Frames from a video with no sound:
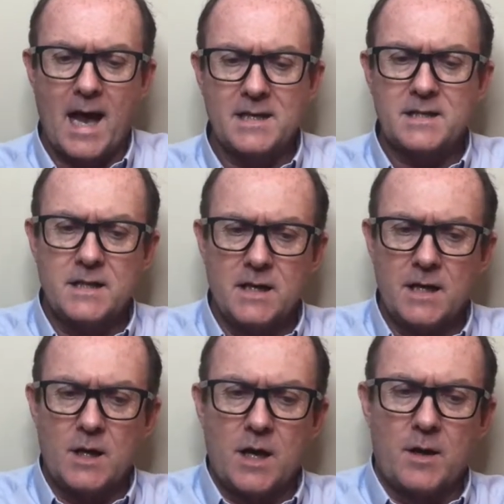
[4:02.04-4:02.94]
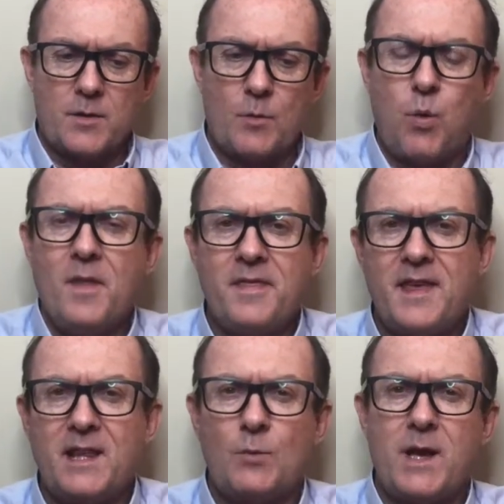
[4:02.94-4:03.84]
And the one
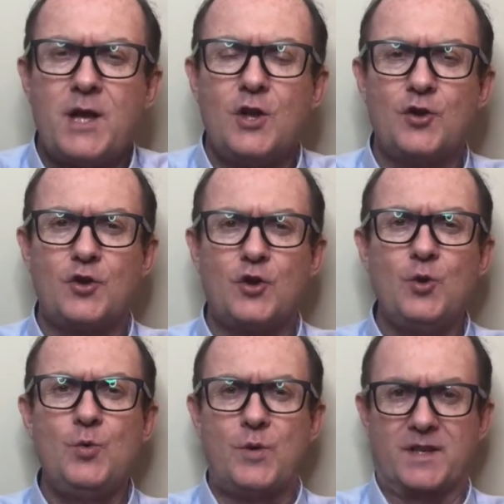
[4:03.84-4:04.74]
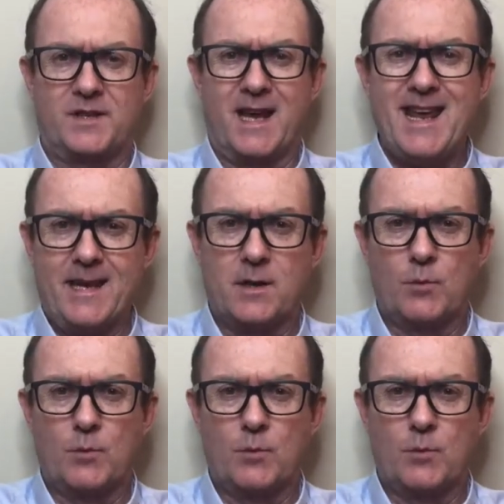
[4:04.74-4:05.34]
thing that we can do this in,